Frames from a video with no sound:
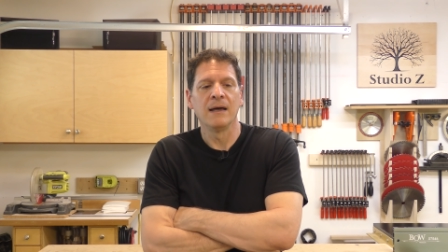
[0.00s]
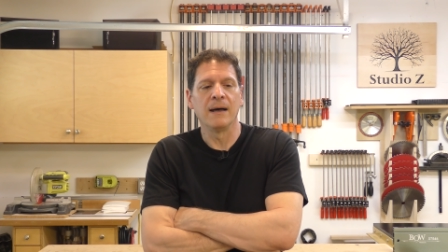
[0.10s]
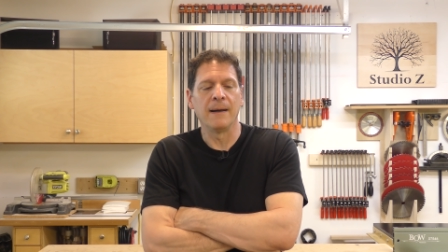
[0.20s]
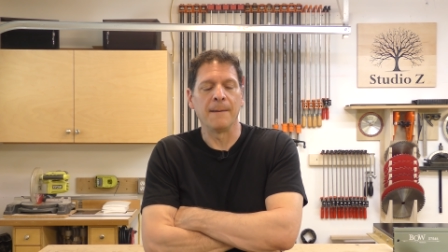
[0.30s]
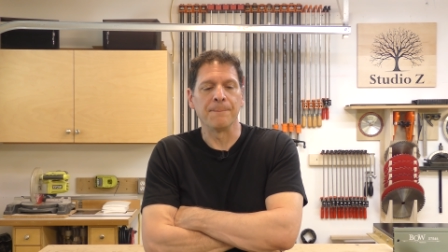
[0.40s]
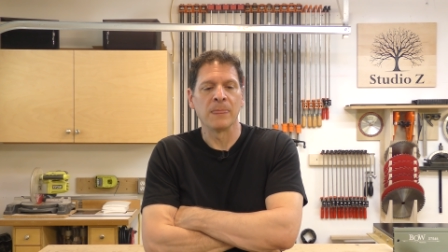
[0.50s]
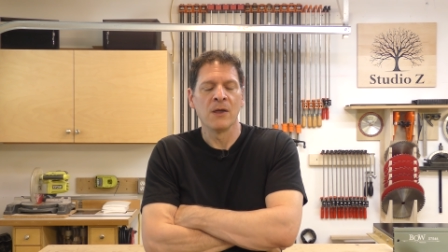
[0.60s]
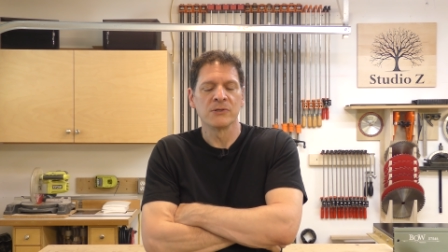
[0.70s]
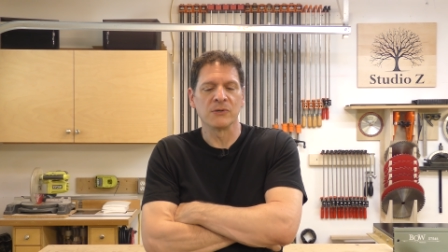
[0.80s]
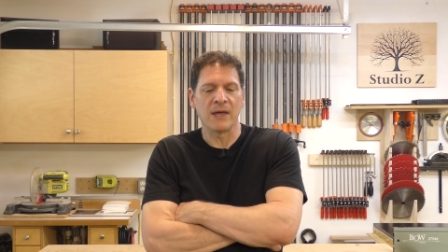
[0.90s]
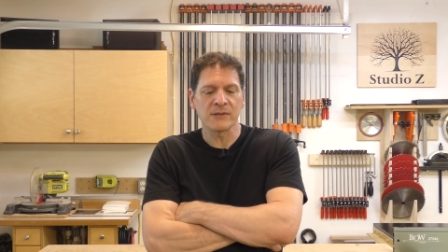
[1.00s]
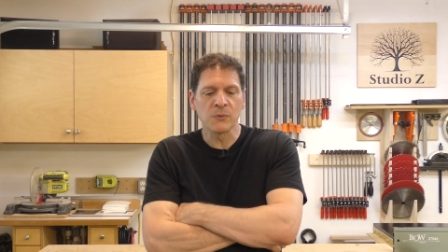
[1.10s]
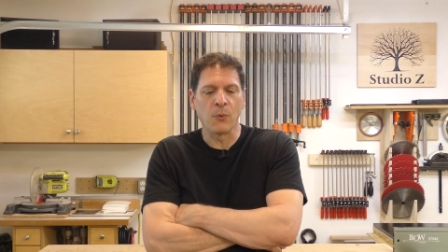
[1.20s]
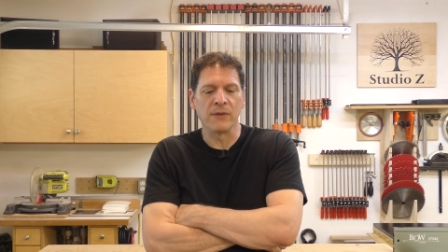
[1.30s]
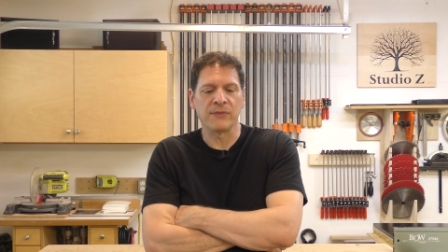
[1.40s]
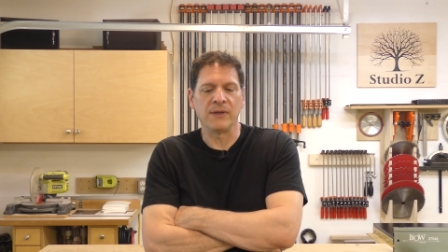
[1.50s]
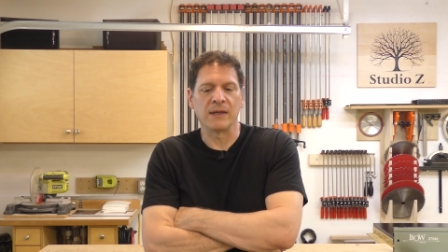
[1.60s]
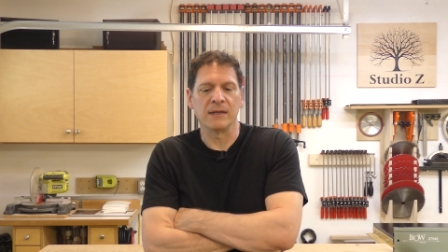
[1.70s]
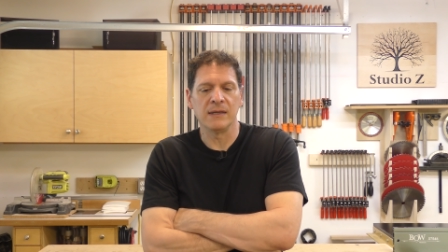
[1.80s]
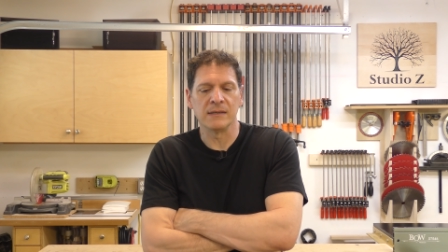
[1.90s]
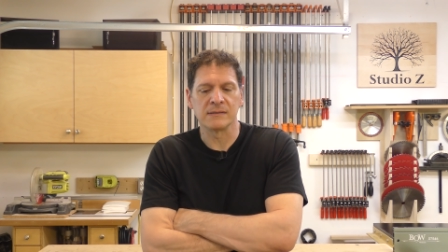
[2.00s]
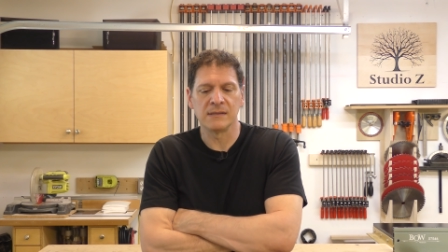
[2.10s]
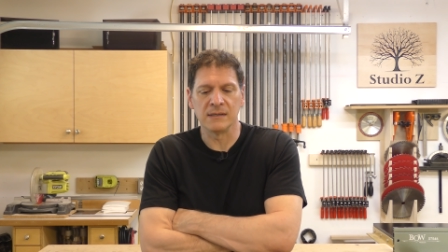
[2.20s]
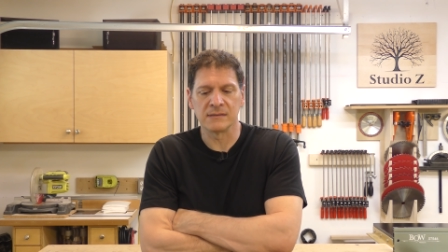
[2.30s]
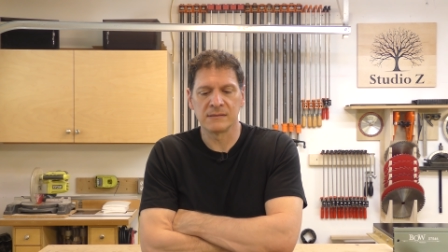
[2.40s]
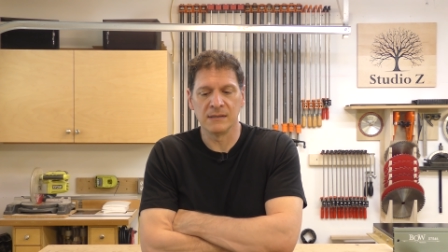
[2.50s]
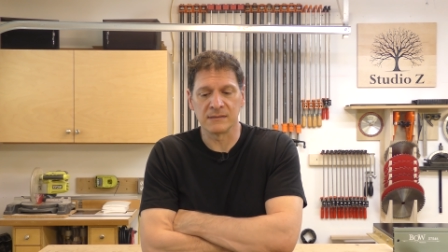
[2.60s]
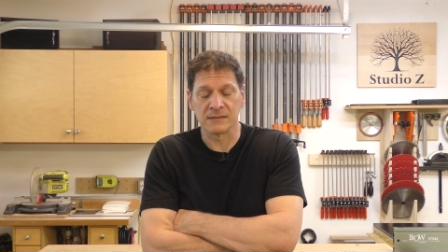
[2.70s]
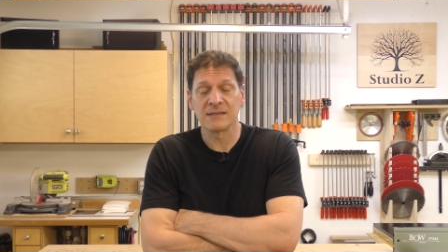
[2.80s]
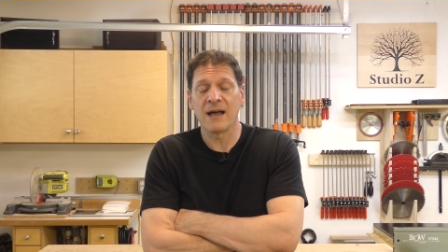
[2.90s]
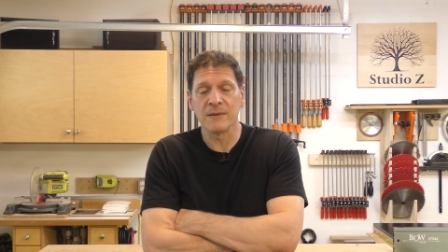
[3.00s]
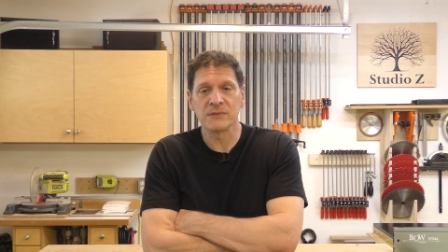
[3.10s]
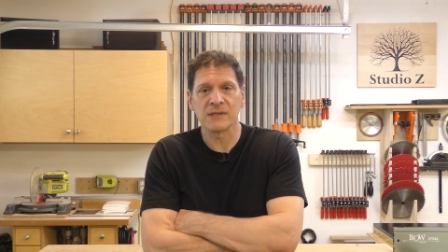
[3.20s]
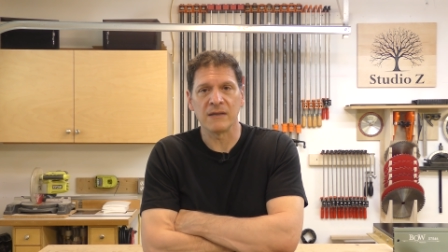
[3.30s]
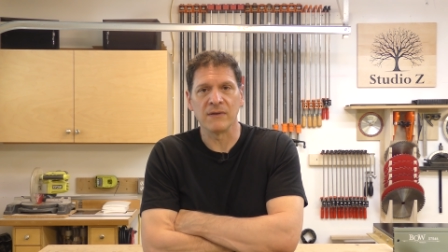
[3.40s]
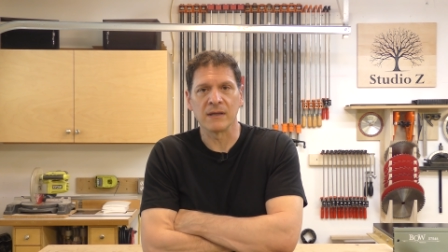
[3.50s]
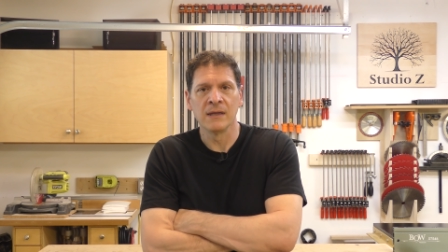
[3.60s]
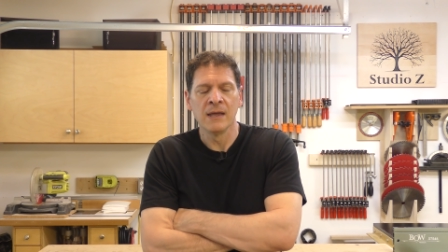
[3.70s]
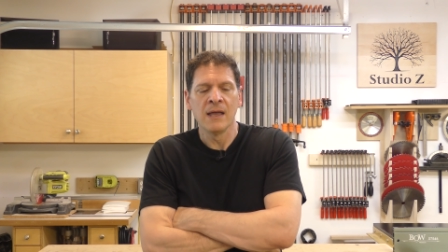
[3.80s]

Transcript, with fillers: Um, so that's one thing is, is, is a time saving.